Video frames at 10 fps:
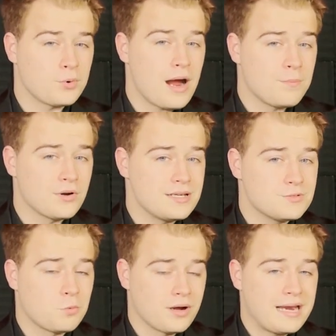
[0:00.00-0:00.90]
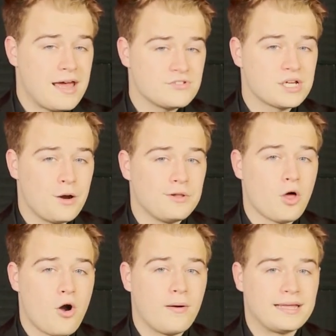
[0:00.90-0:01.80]
Some properties we're going to have to go
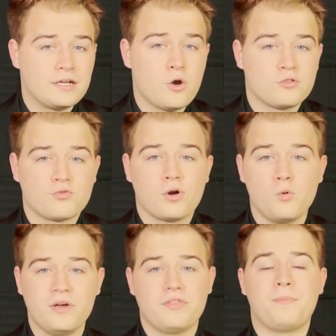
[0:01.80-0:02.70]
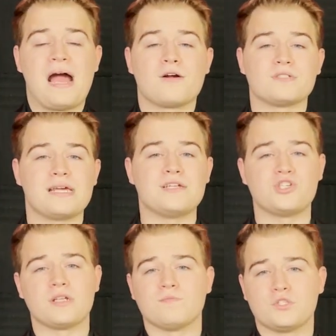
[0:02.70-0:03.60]
along and go through with the buyer's
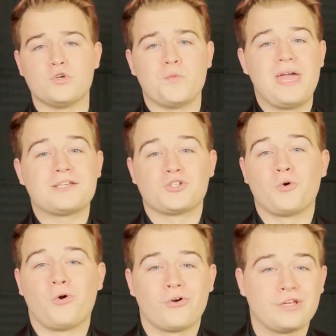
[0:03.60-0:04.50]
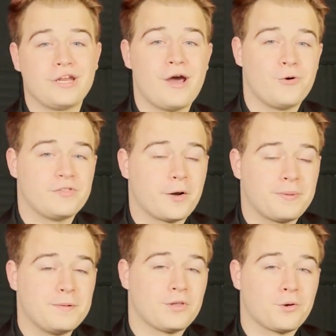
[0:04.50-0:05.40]
agent to make sure, their
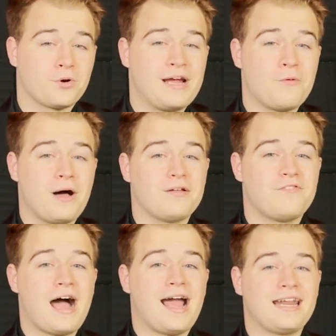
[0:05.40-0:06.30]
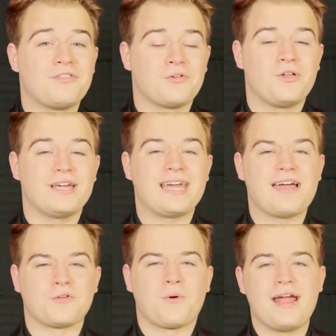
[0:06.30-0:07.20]
people are pre-qualified and they're
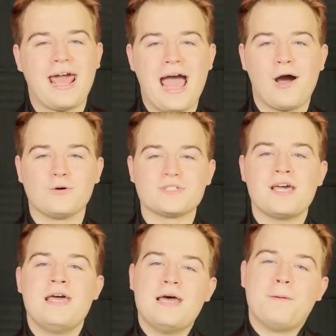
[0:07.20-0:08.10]
looking at the right house.